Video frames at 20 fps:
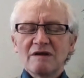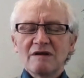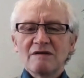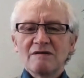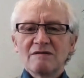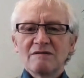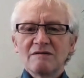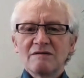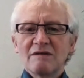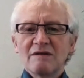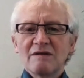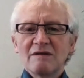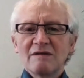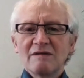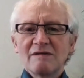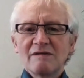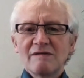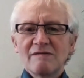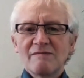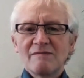Has the
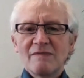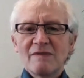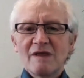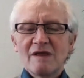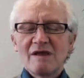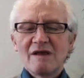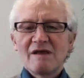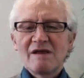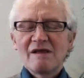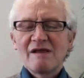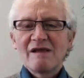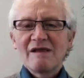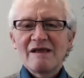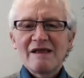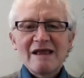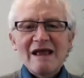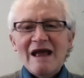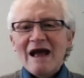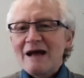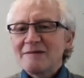virus been in us for
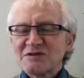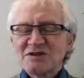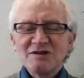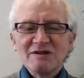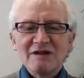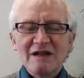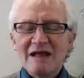a while?